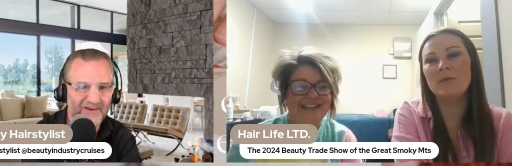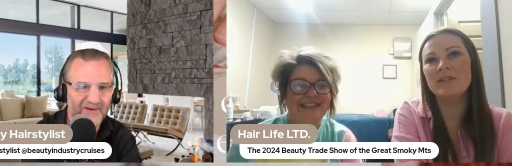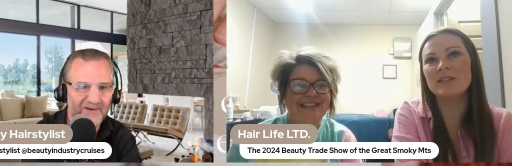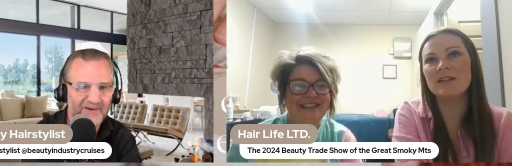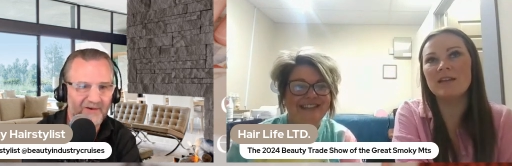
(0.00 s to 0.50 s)

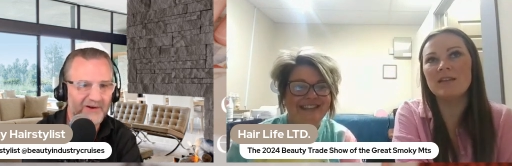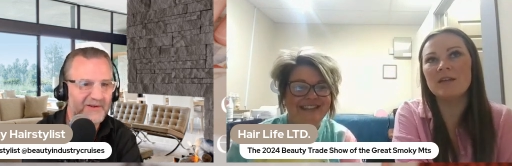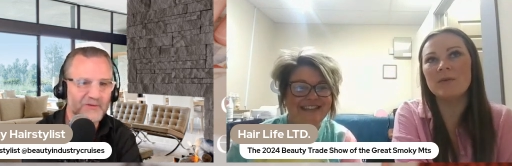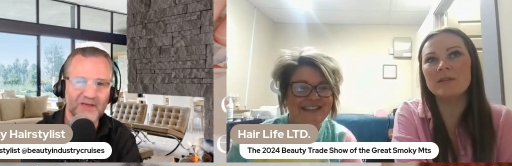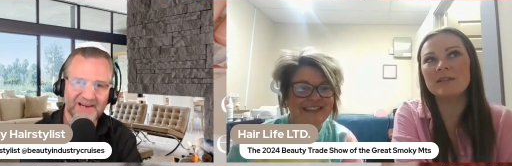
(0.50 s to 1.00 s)
Speaker 1: just thought that
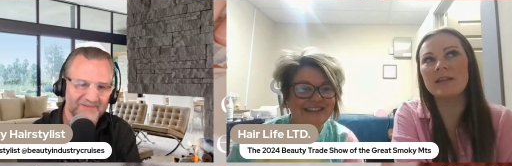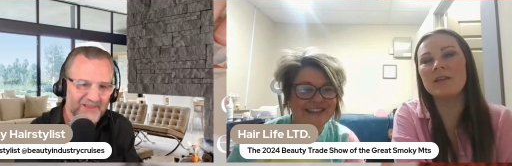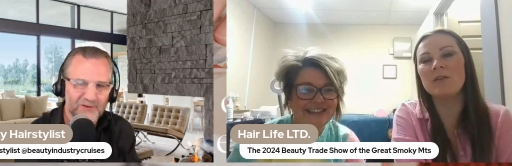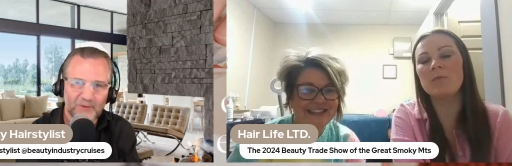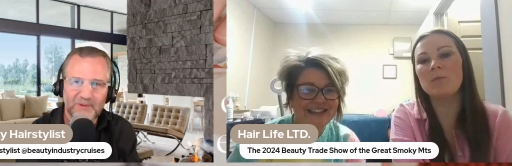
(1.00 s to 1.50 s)
it was like,
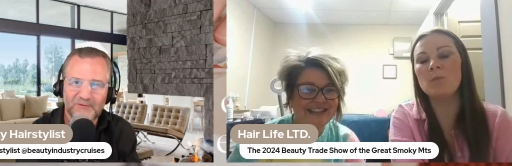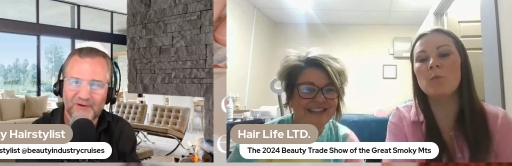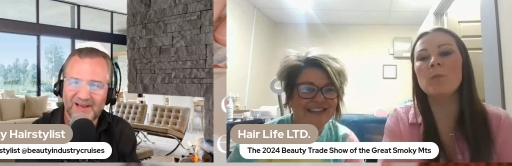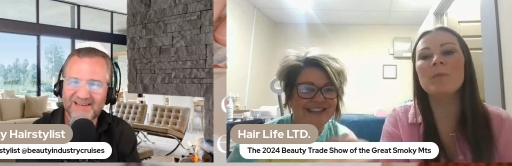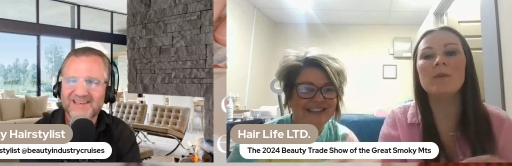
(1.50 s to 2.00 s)
this will be
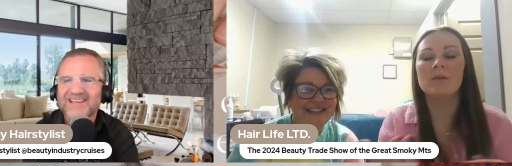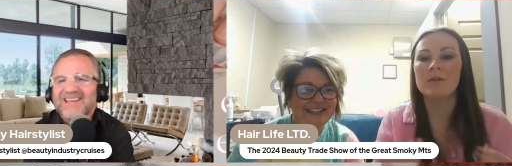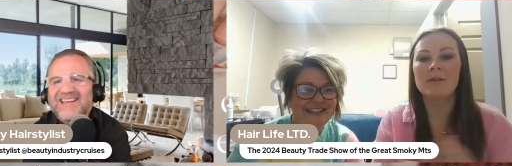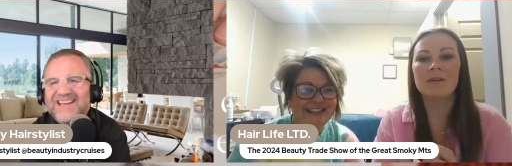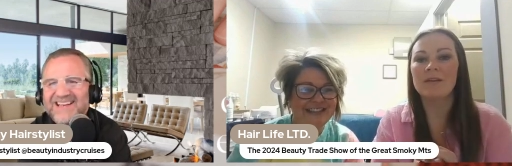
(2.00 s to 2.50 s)
fun.
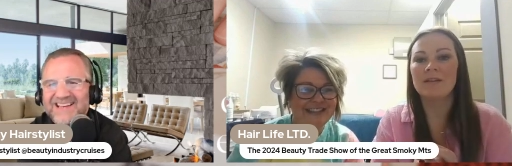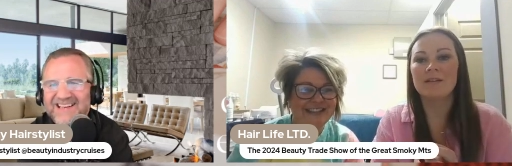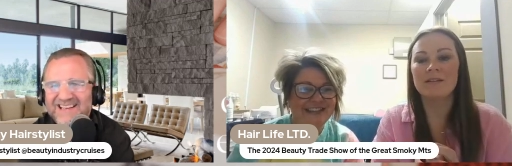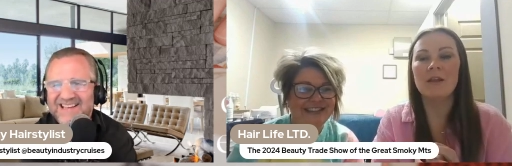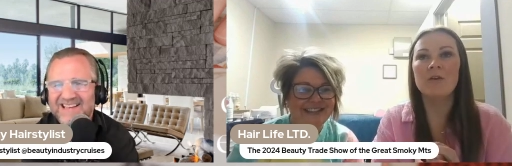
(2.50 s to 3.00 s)

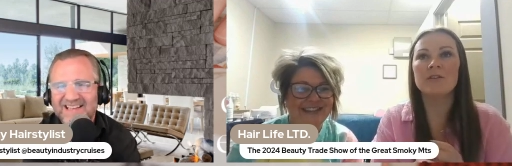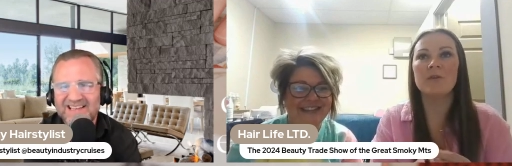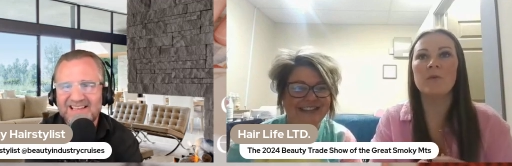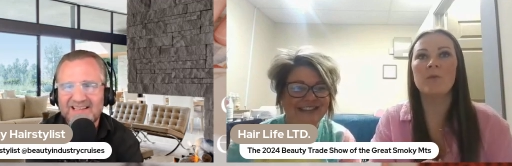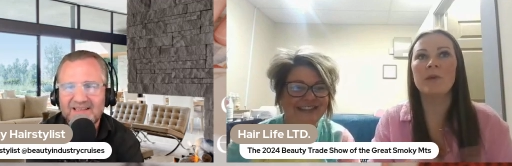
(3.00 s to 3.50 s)
Speaker 2: No,
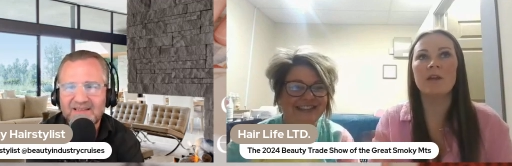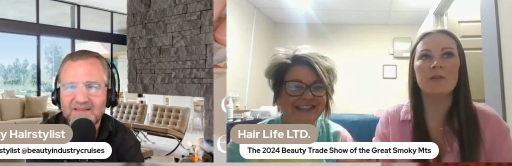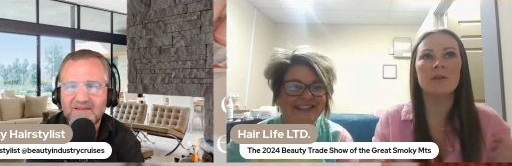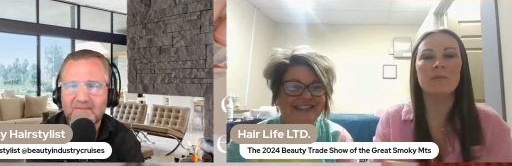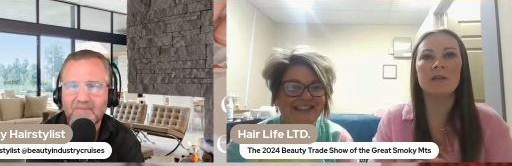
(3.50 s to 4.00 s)
so when we go
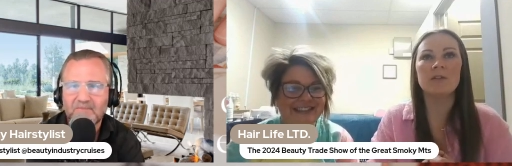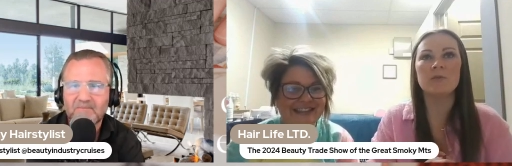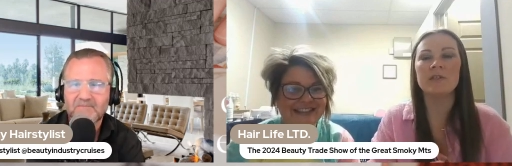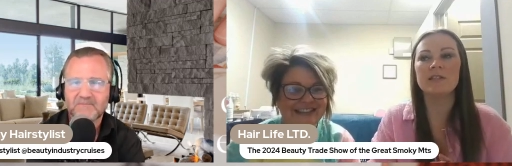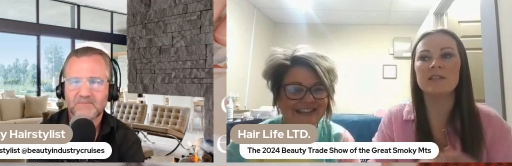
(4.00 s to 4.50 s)
to the
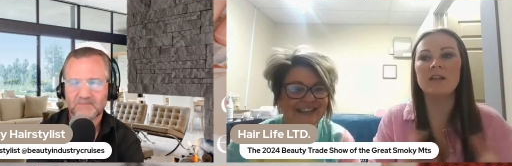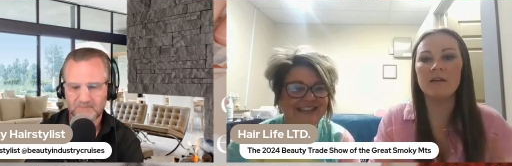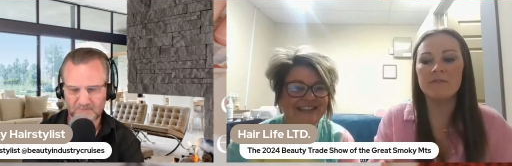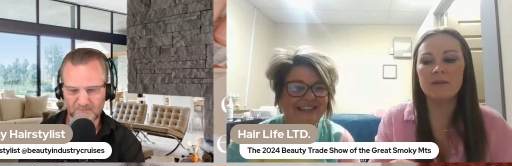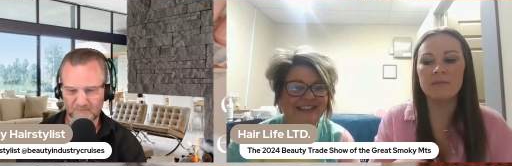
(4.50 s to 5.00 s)
beach, we just
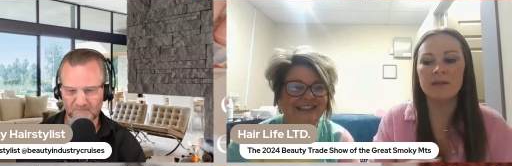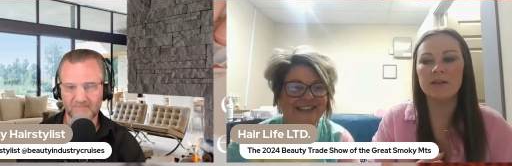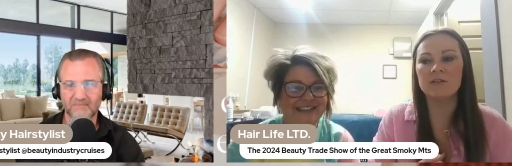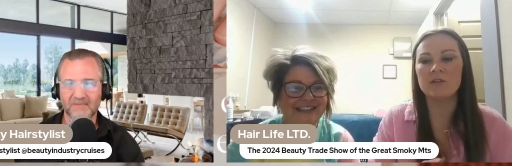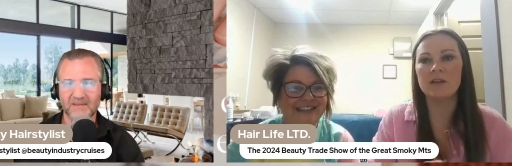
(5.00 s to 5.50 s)
love the
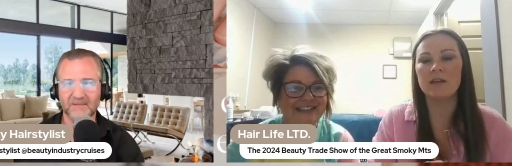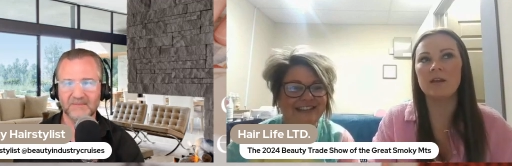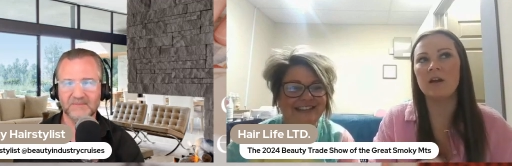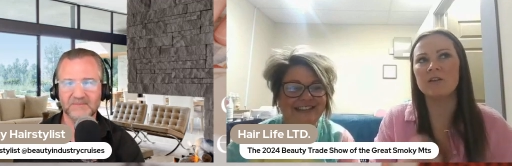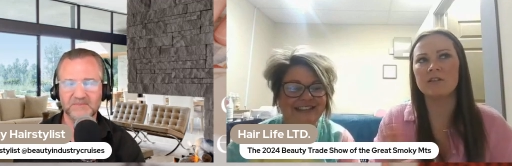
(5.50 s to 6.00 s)
beach,
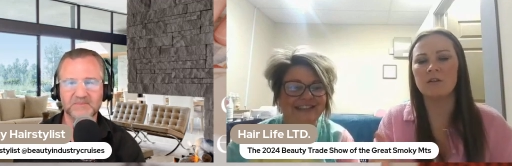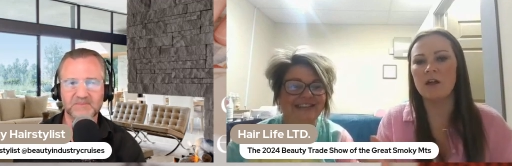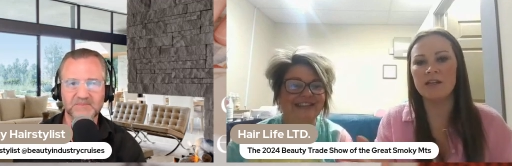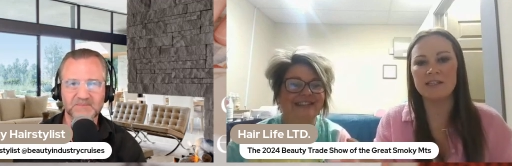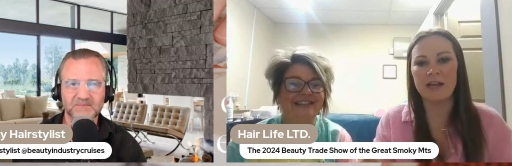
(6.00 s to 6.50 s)
and our
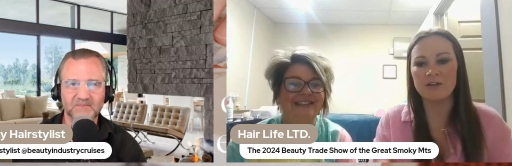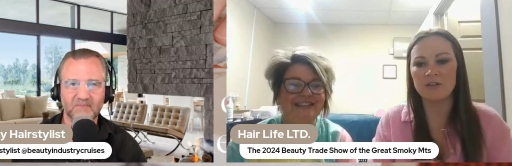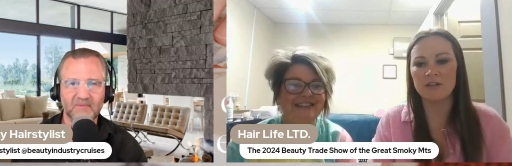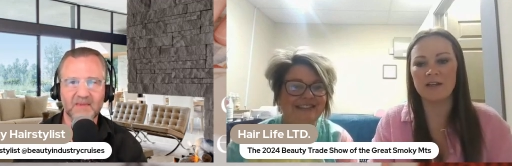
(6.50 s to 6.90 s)
salon is actually